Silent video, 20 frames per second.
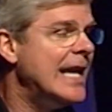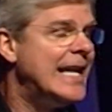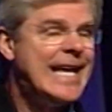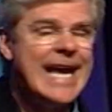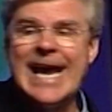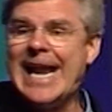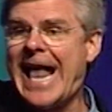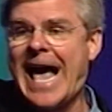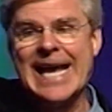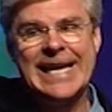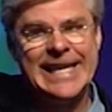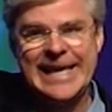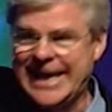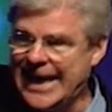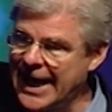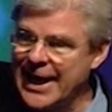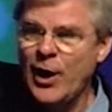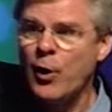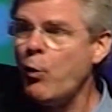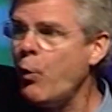Can I
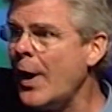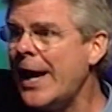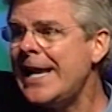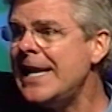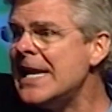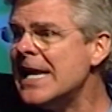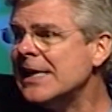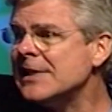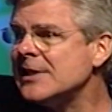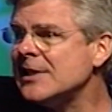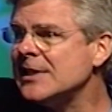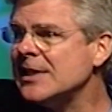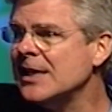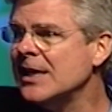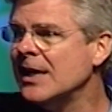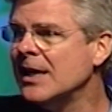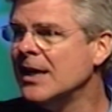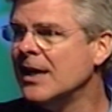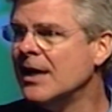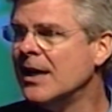get a
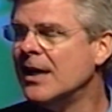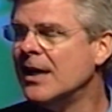witness?